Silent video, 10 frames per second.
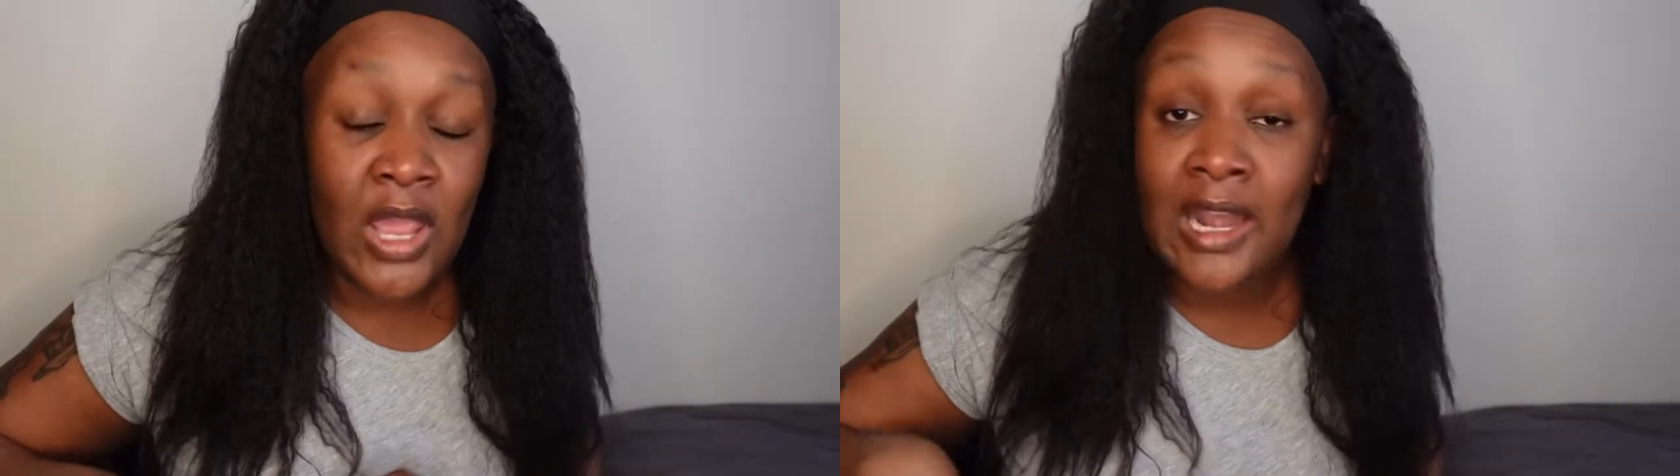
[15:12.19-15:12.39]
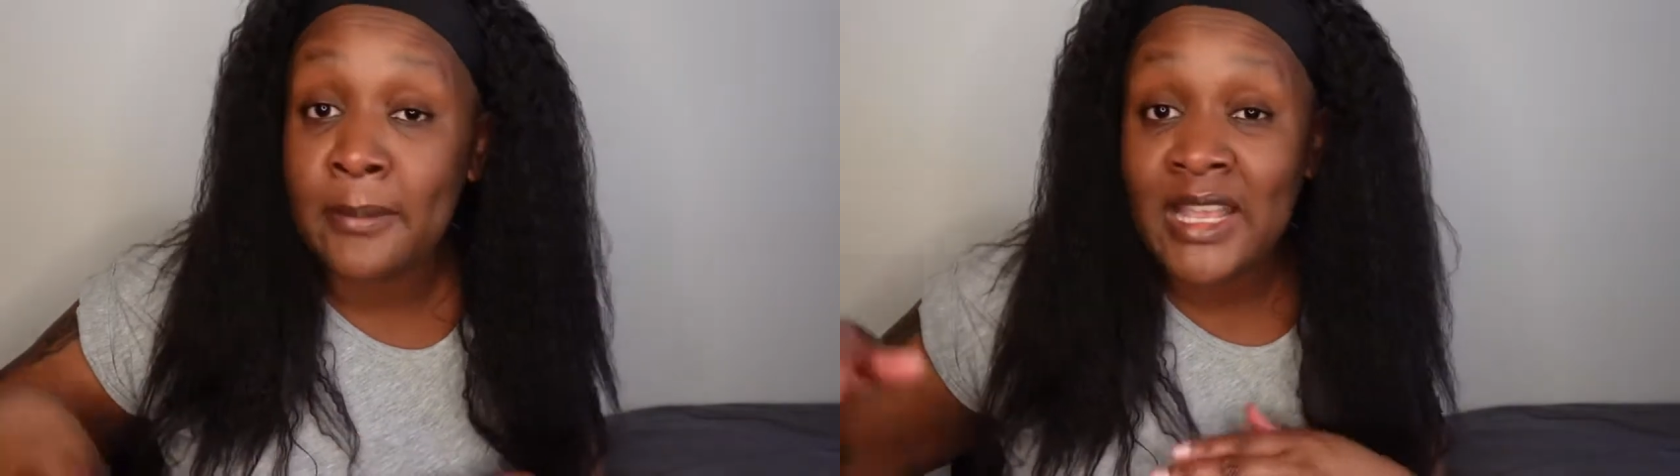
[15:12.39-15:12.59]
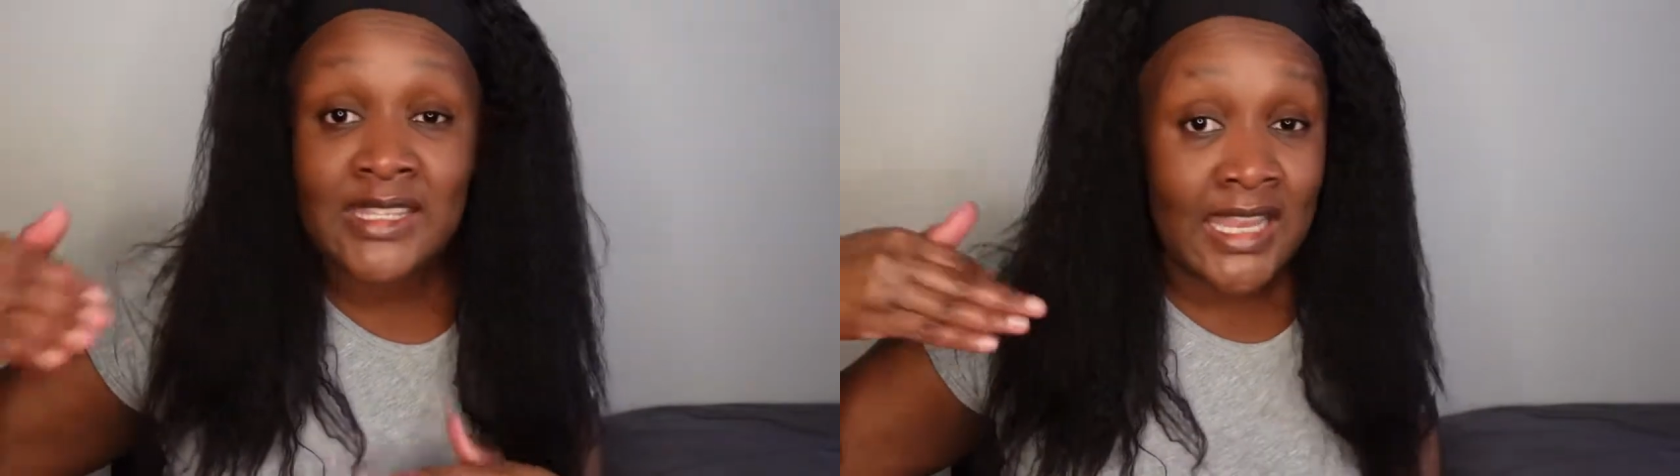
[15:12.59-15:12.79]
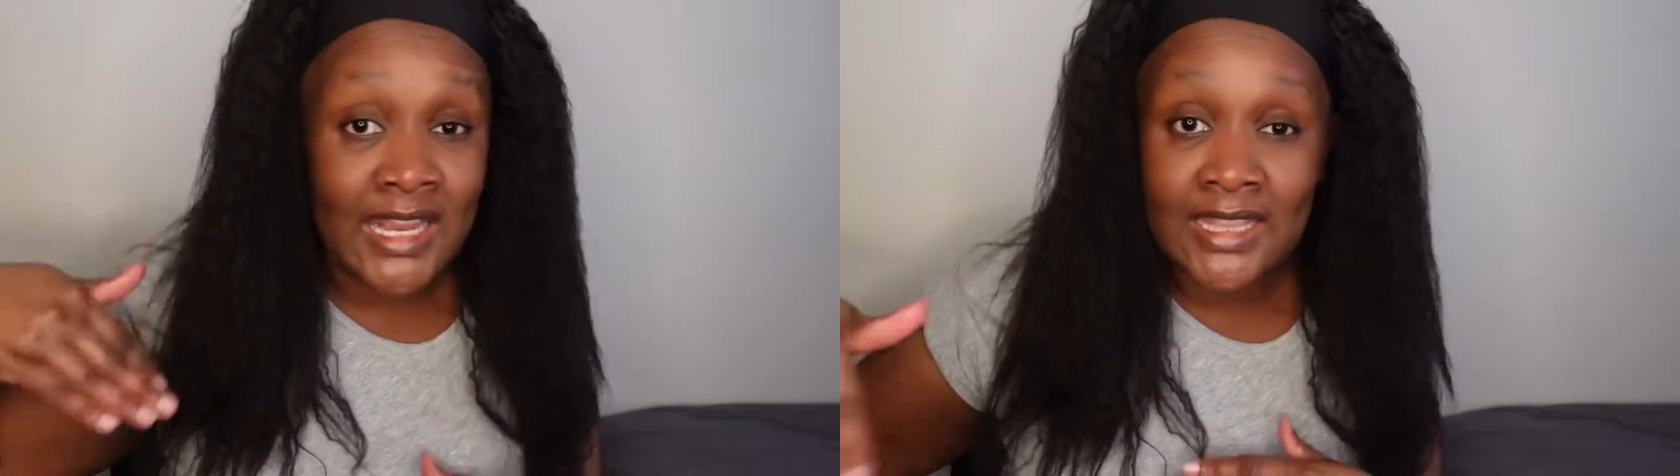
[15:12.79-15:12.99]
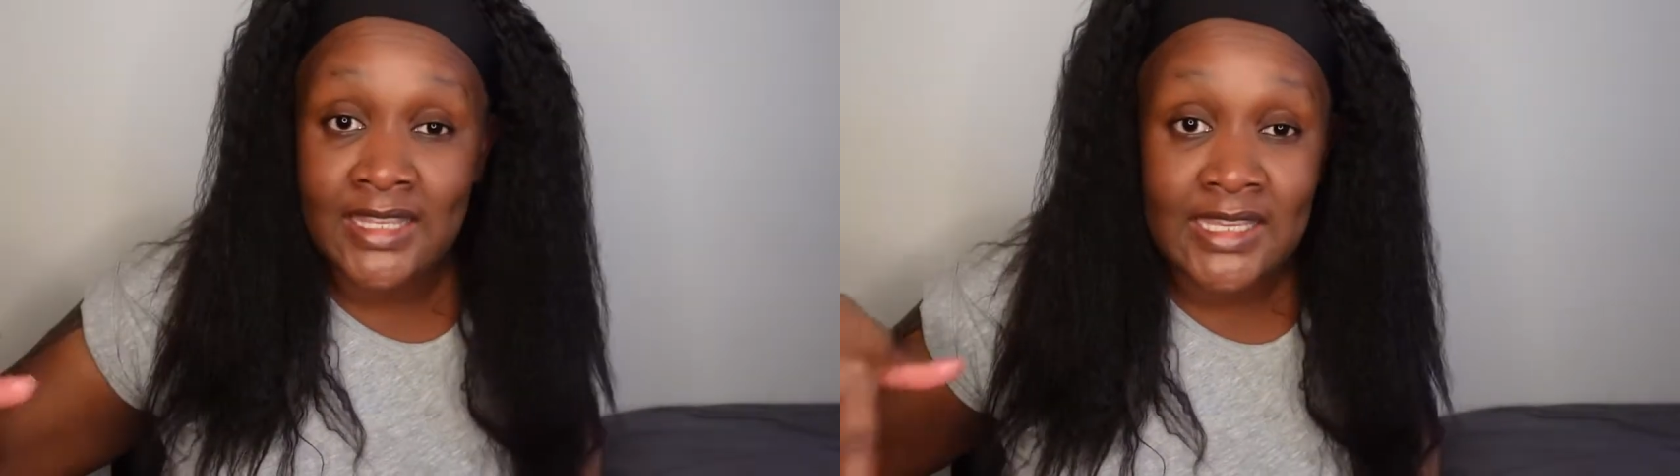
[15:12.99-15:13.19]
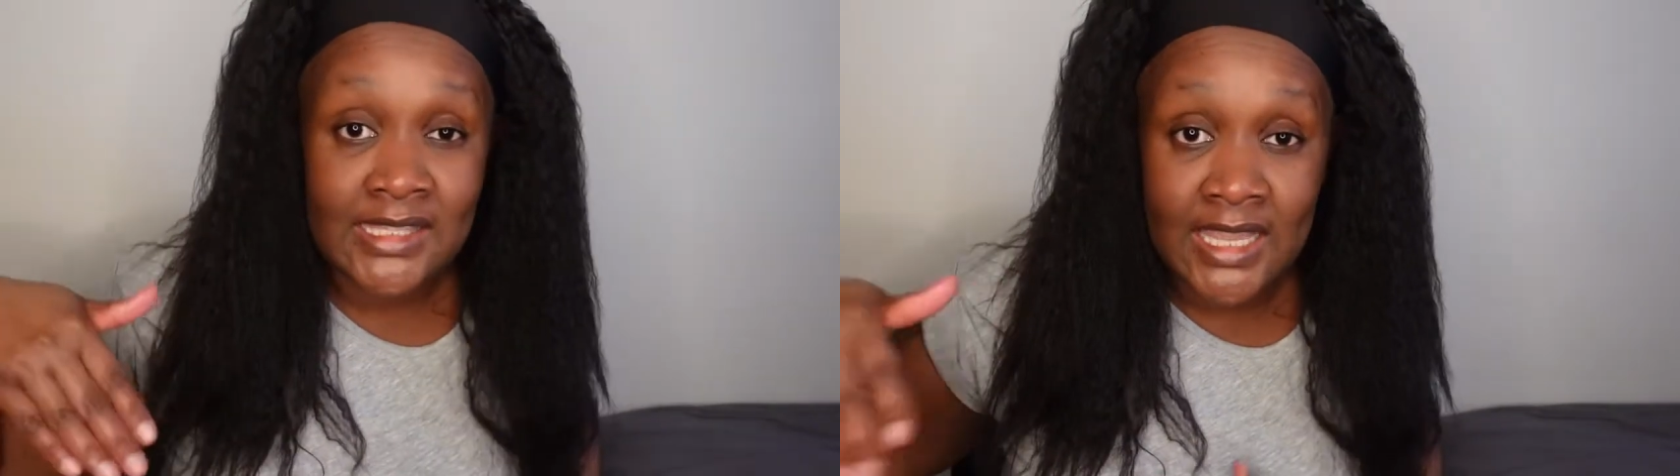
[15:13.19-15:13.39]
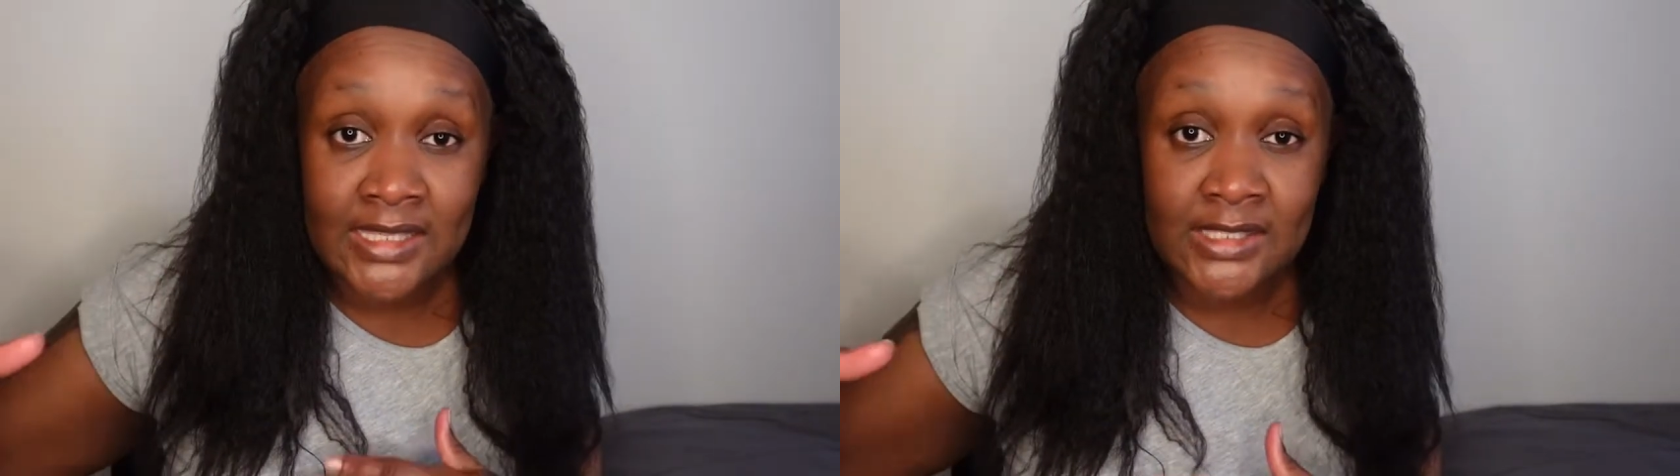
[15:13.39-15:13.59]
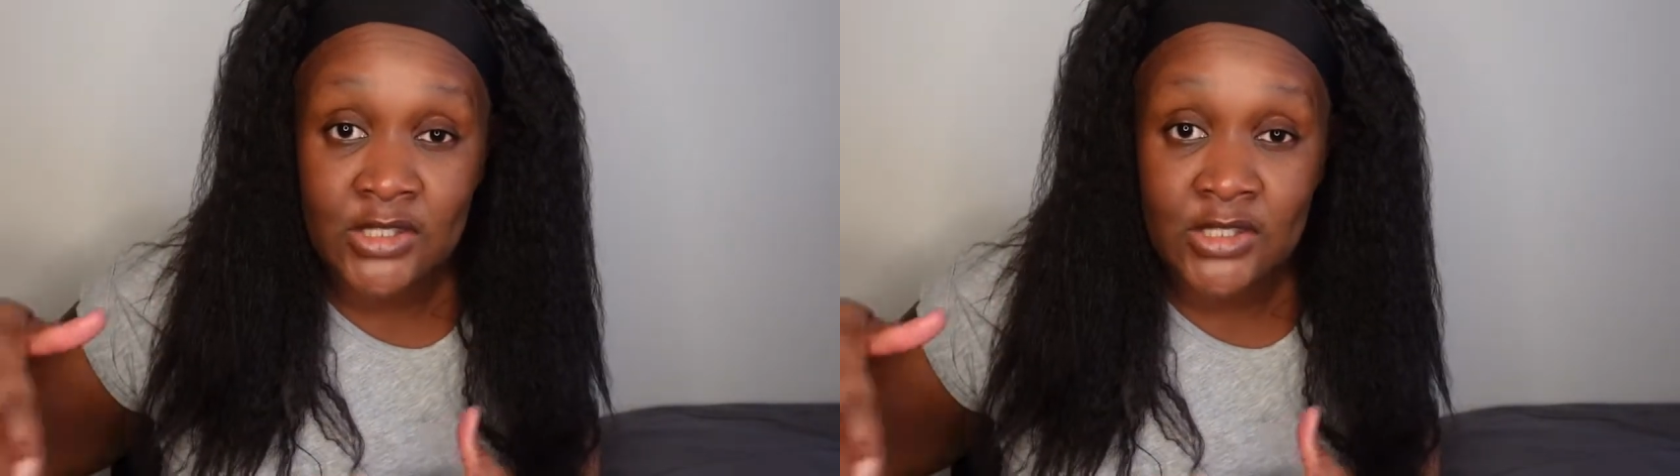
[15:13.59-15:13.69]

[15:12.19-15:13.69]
And I'm not saying that these things